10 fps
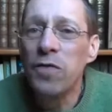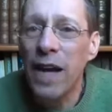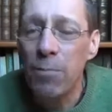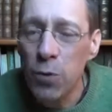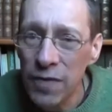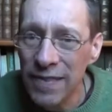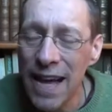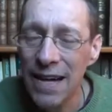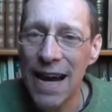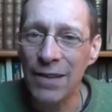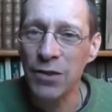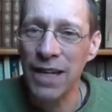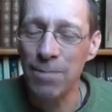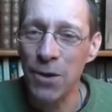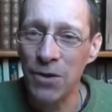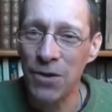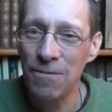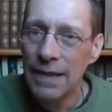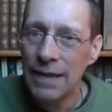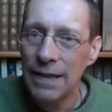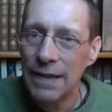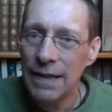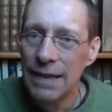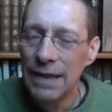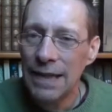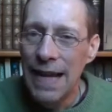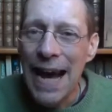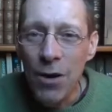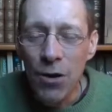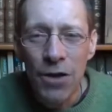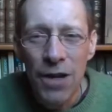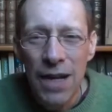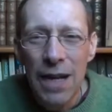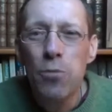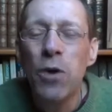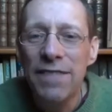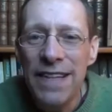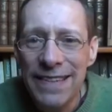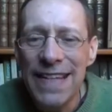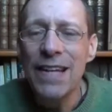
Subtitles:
that's what I advise, for people who, like me,